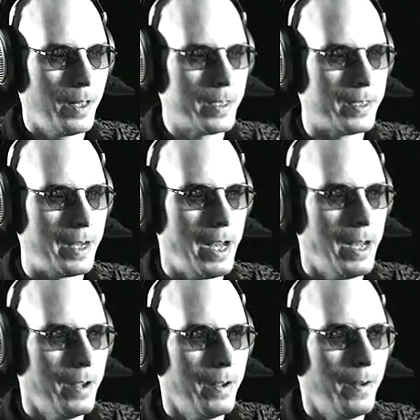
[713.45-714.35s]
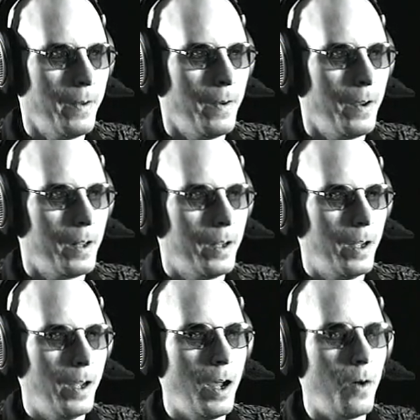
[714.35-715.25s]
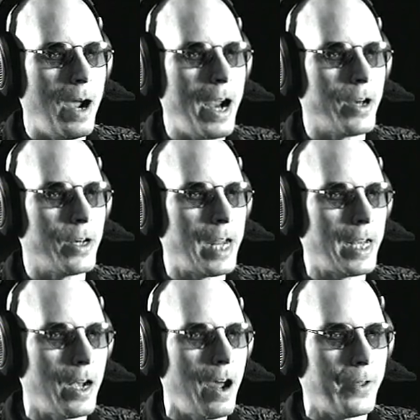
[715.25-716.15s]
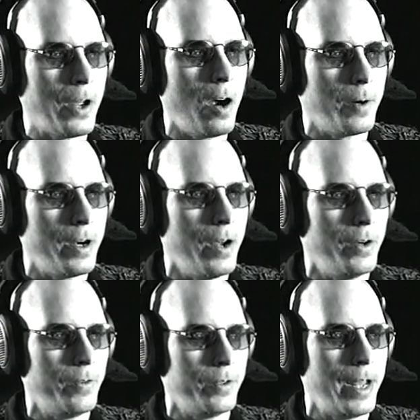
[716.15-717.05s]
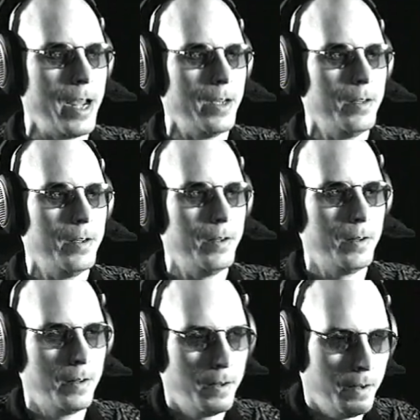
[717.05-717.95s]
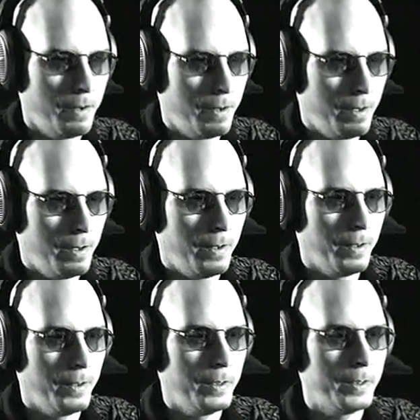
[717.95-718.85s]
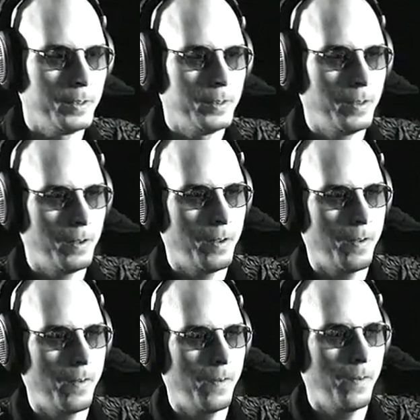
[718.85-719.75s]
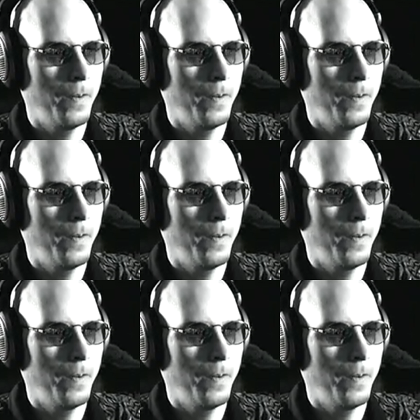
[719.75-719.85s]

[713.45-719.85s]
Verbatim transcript: Let's see. Oh, why are you oh. taking off the armor? No, don't do that. Leo, literally, the gun was right